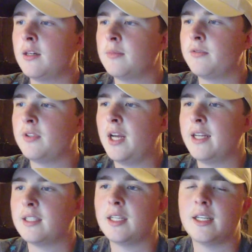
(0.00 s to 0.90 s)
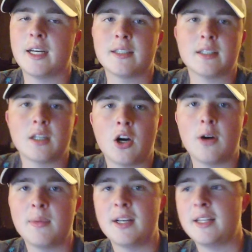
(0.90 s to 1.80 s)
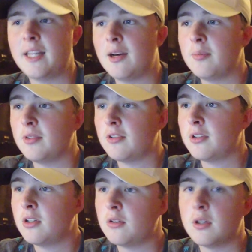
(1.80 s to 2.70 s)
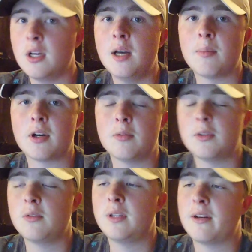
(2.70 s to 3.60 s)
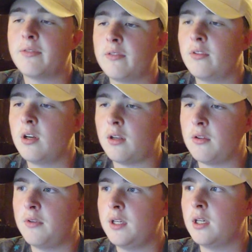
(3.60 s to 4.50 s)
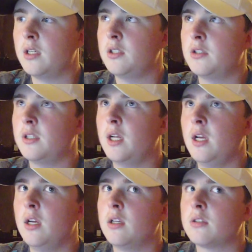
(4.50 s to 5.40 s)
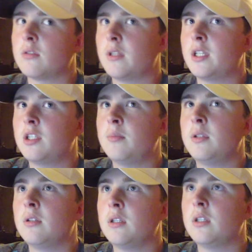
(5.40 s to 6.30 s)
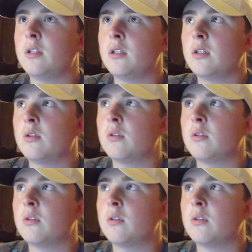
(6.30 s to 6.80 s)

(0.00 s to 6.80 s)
if you guys can guess it, comment it down below, but I'll be doing that for vlog 300. So that should be